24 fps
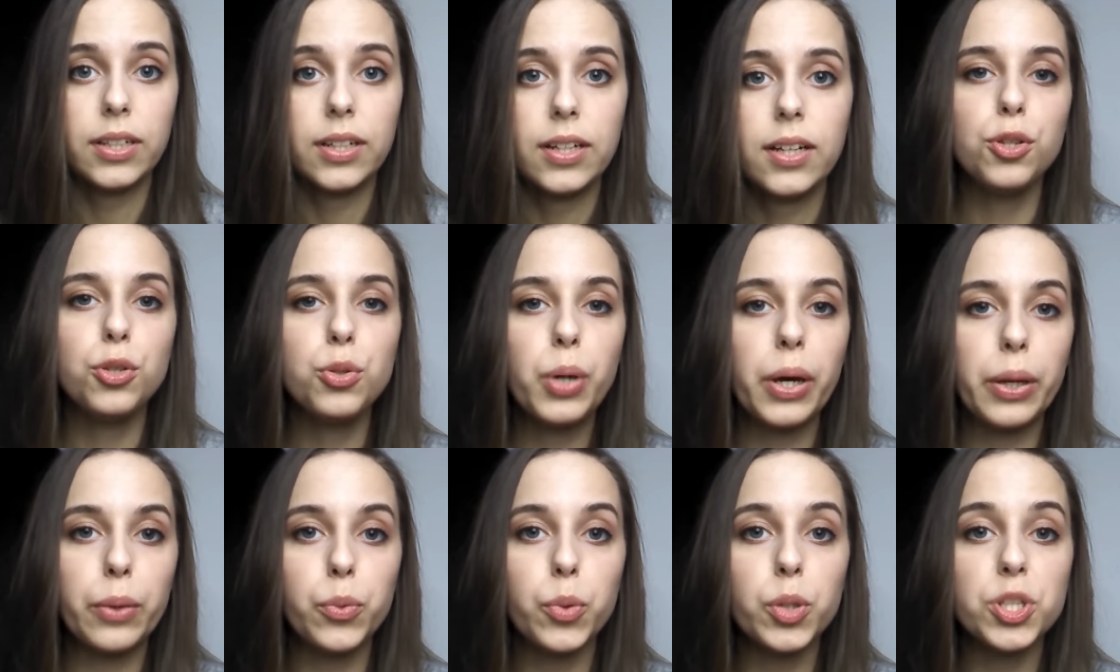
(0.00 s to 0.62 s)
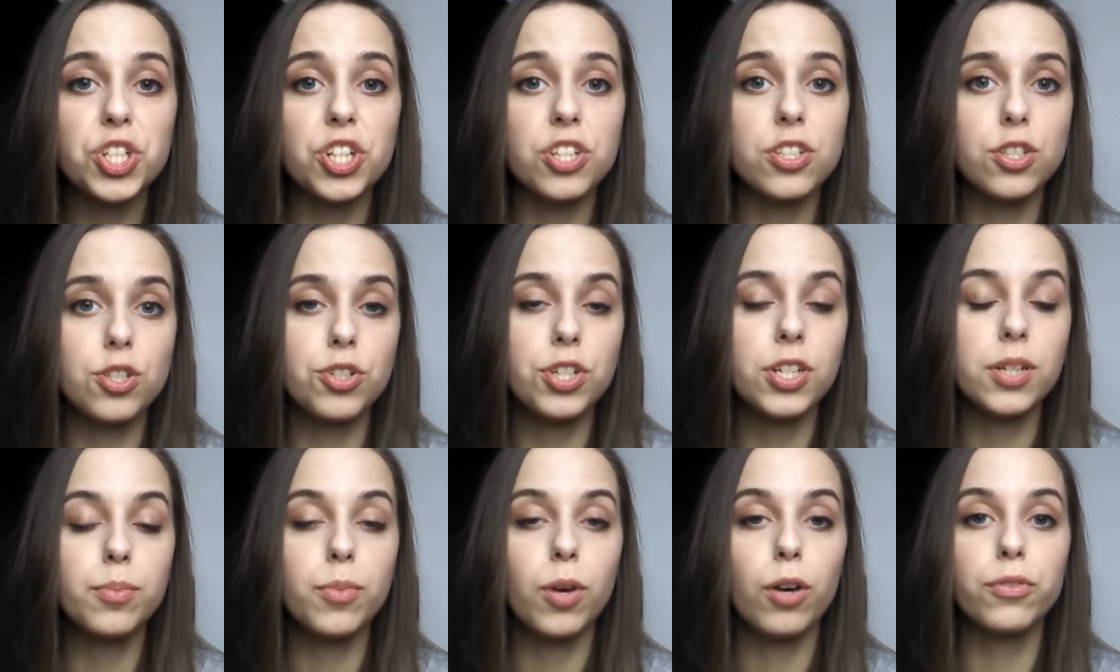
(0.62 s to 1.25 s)
You can watch a
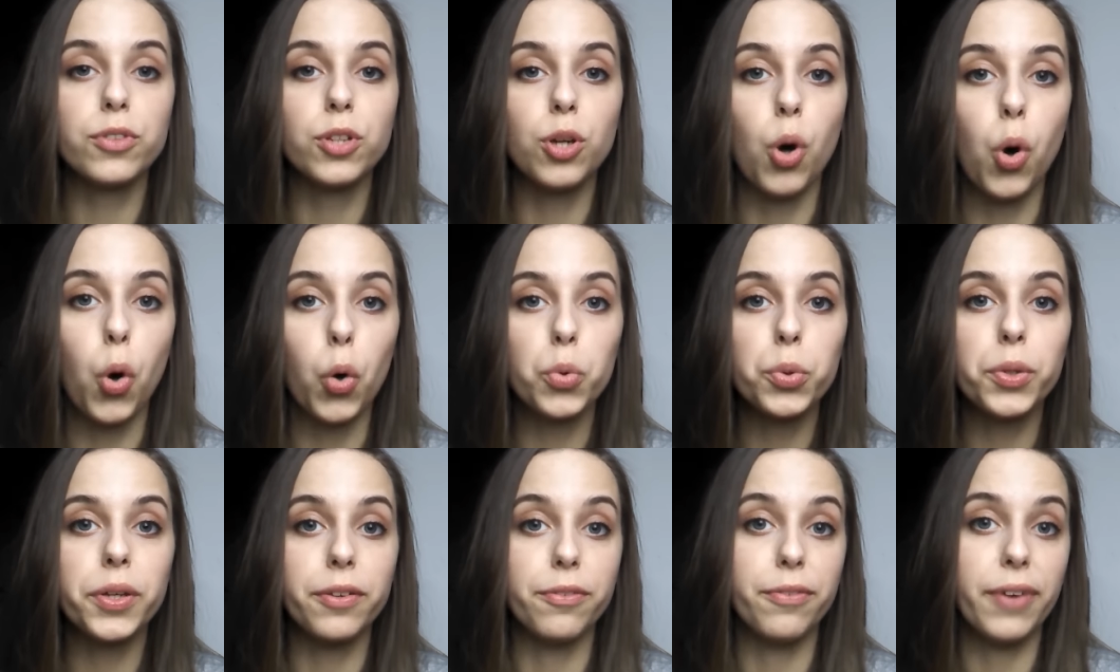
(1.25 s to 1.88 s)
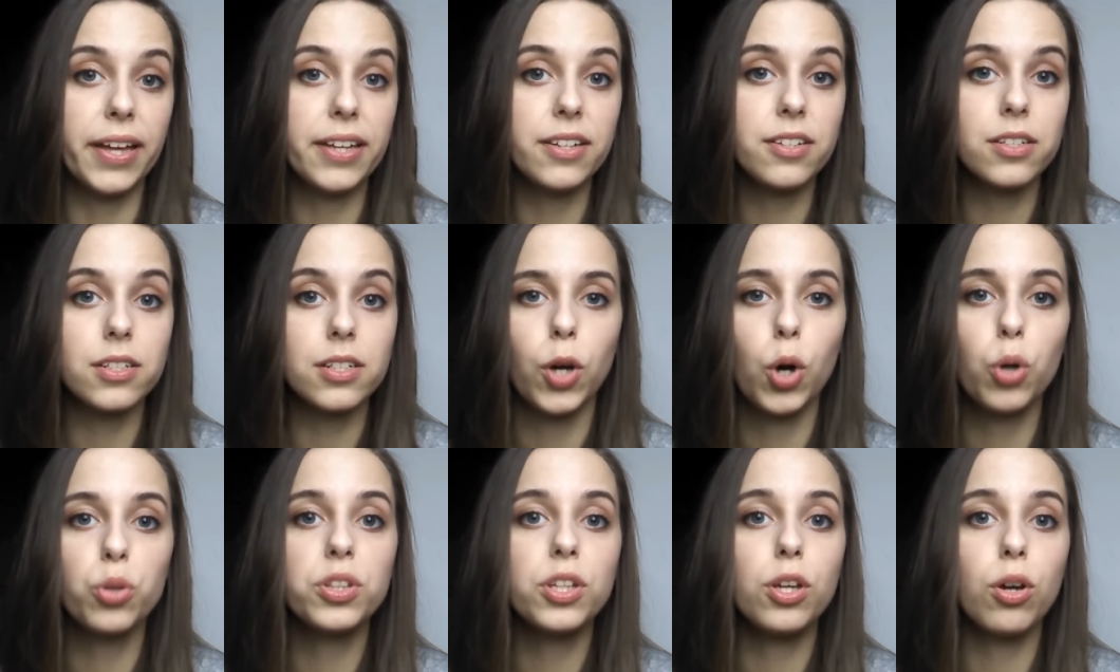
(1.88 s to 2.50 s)
stream of the whole event
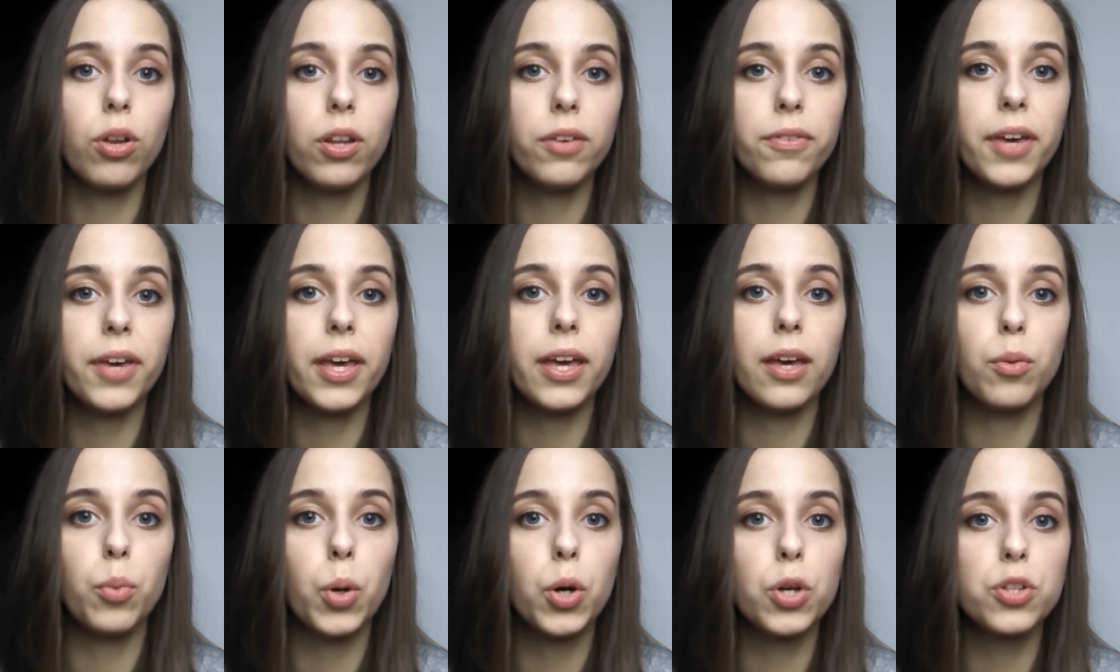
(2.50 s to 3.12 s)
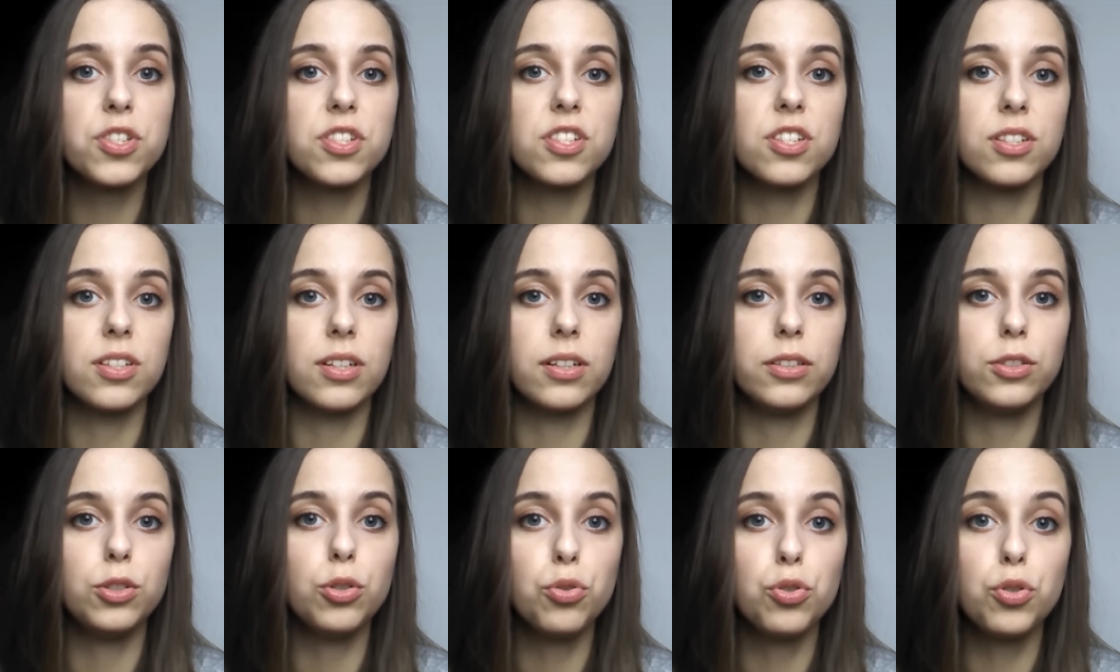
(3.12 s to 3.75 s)
on the Olivier Awards
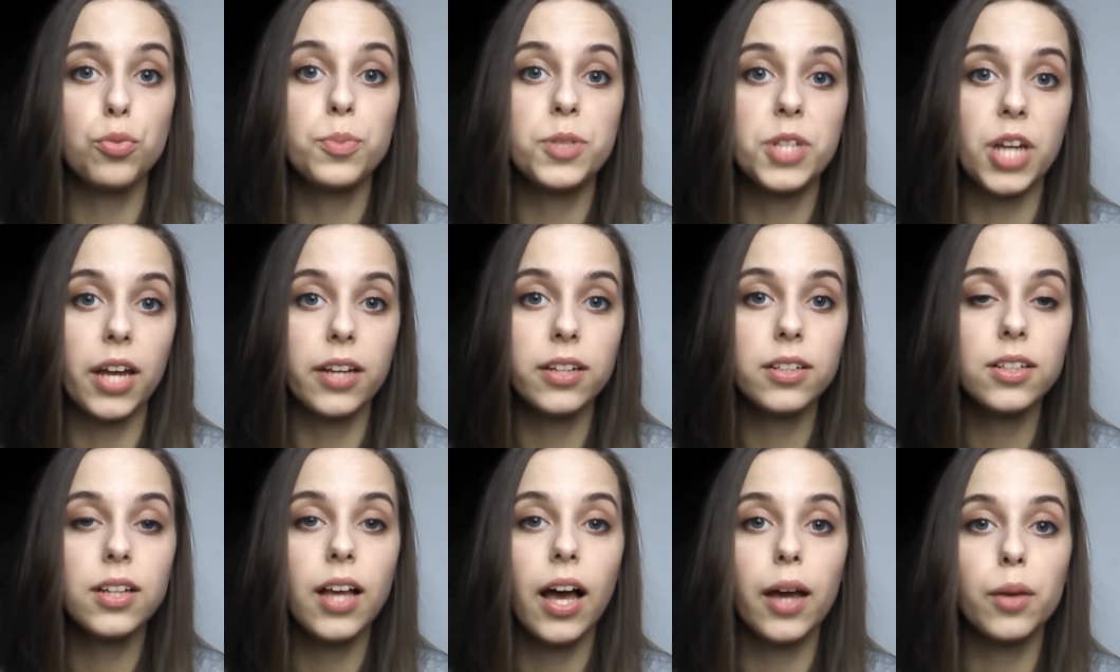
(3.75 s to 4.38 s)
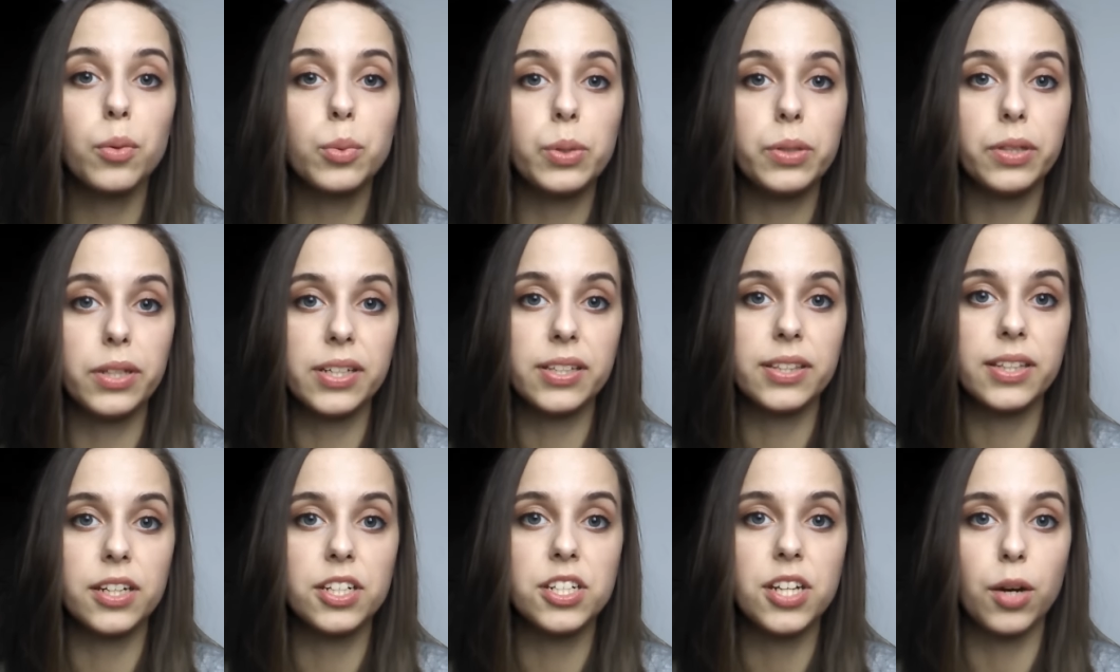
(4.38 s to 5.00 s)
YouTube channel, I will link
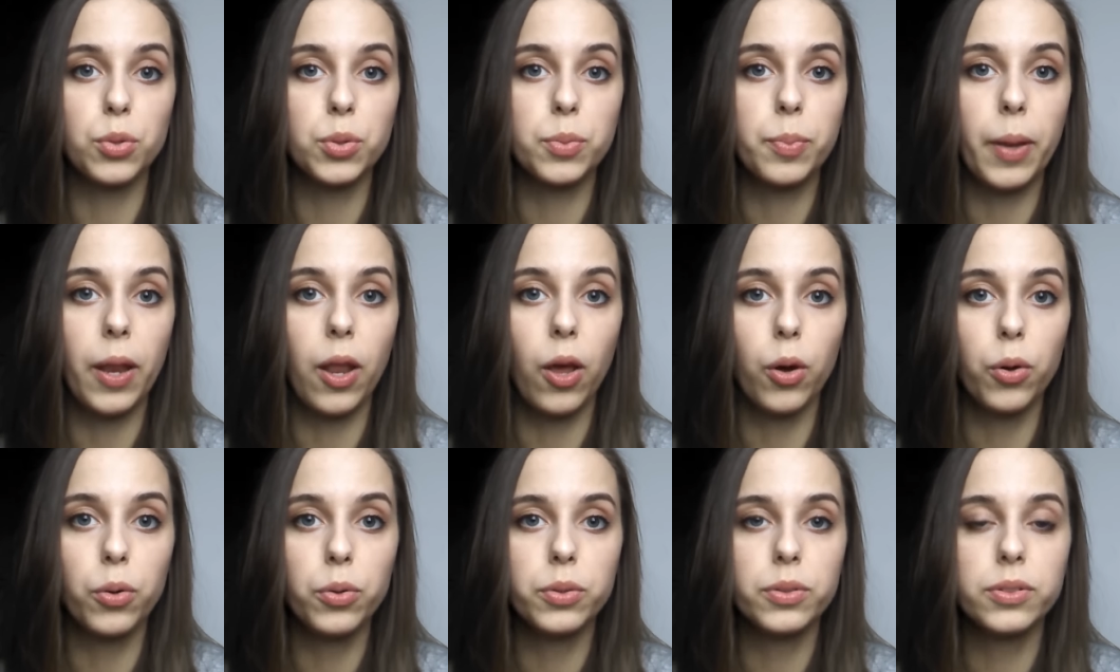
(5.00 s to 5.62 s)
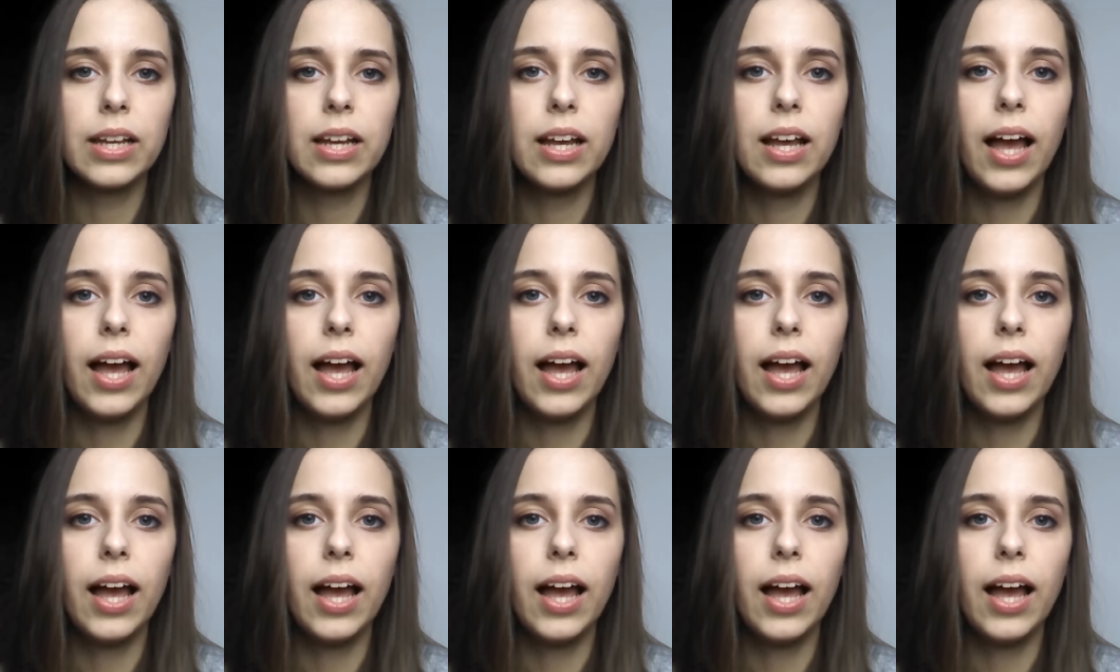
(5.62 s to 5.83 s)
that down below,